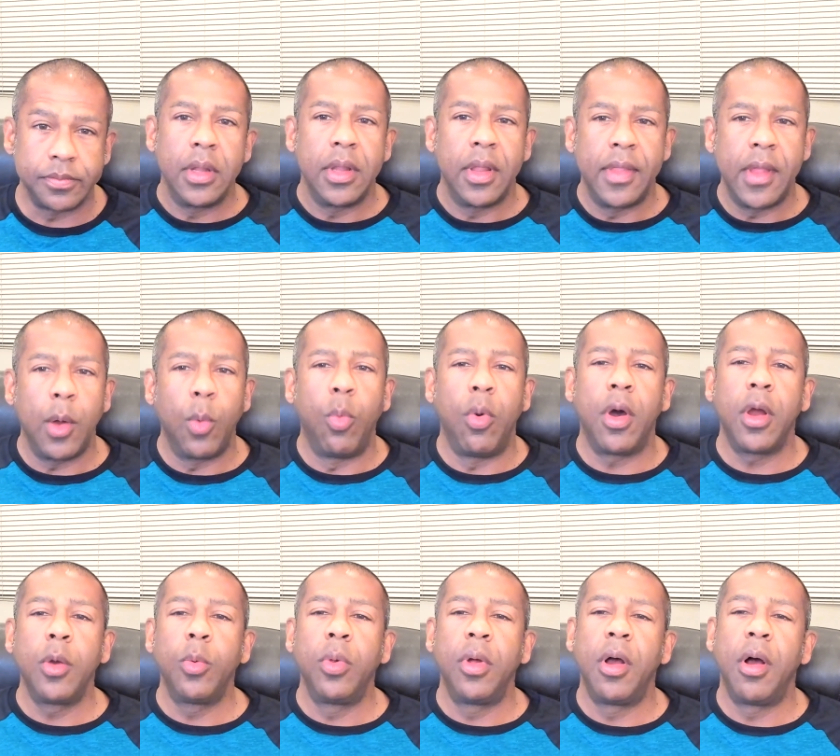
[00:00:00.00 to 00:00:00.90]
And that
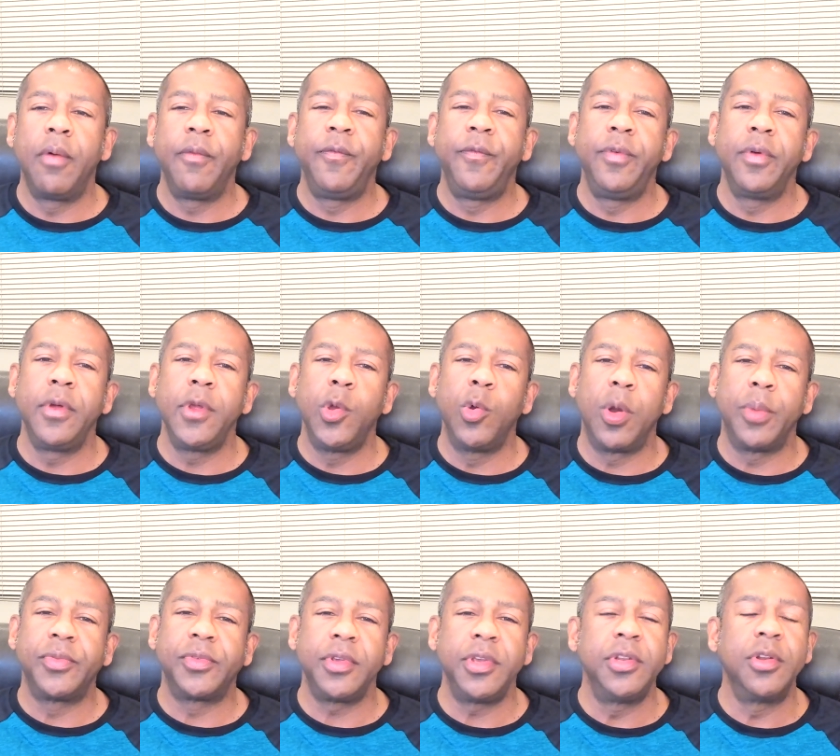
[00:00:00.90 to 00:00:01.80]
water will help fill you up
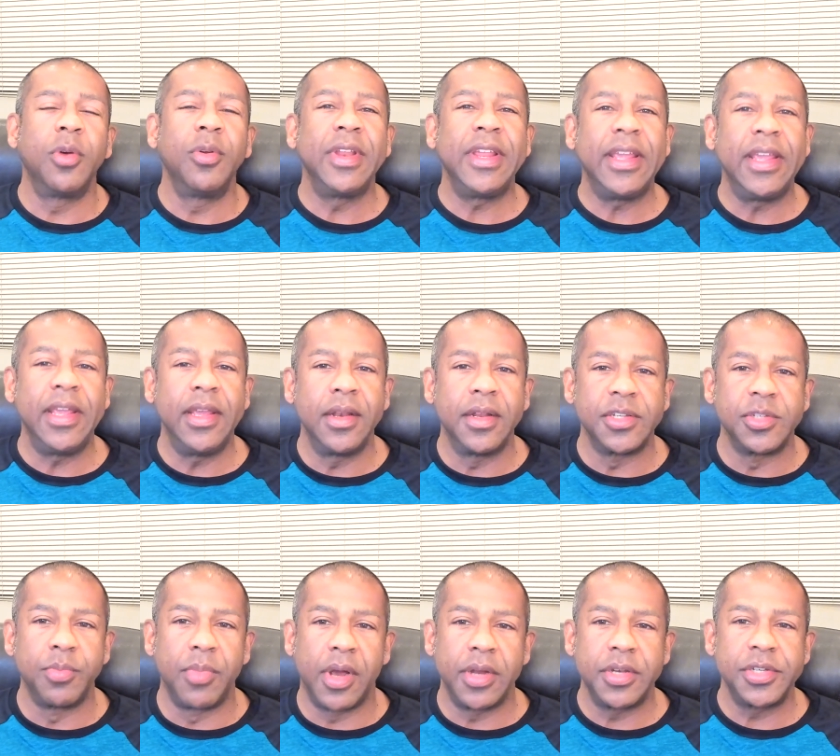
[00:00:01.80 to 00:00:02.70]
so you don't eat as
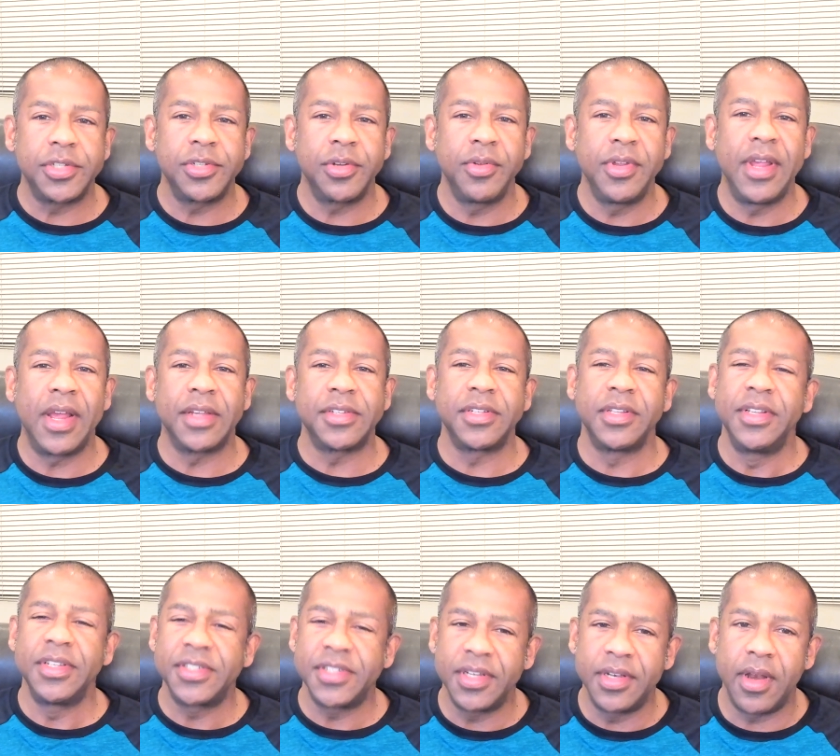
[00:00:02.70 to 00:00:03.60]
much. So yes, in
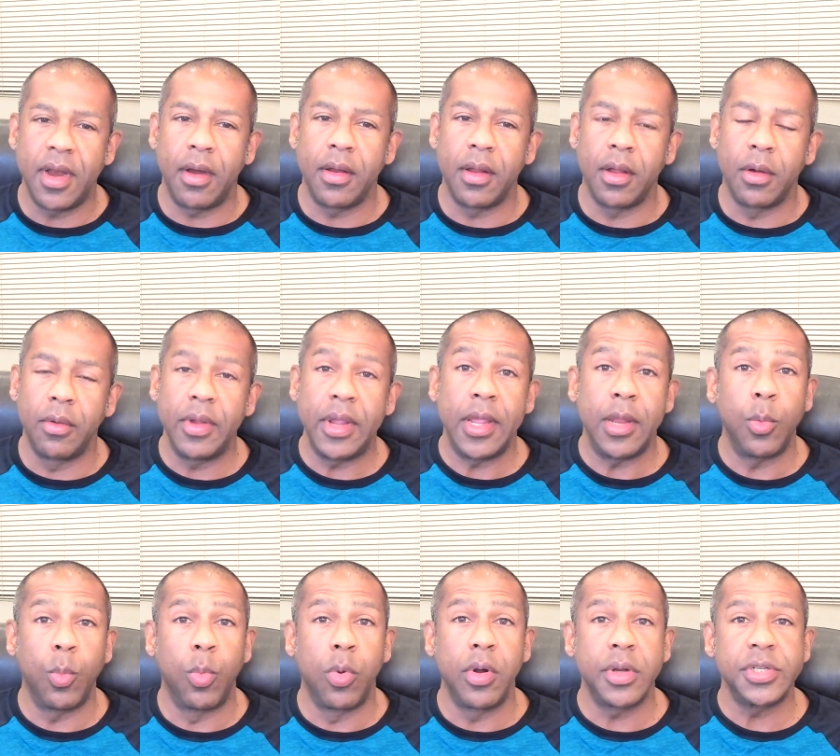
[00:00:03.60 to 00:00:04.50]
this scenario, it
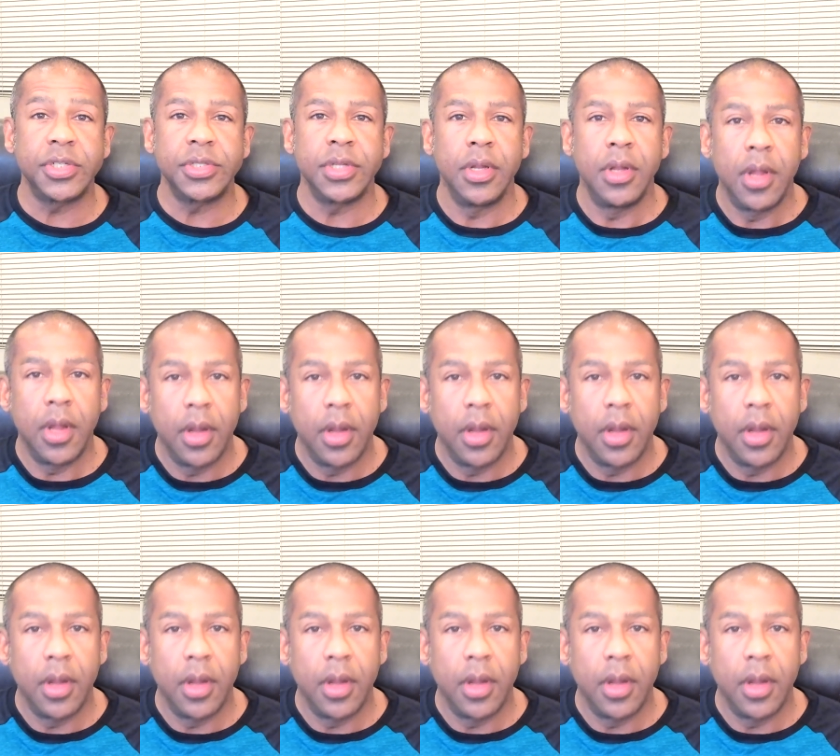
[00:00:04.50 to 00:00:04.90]
works,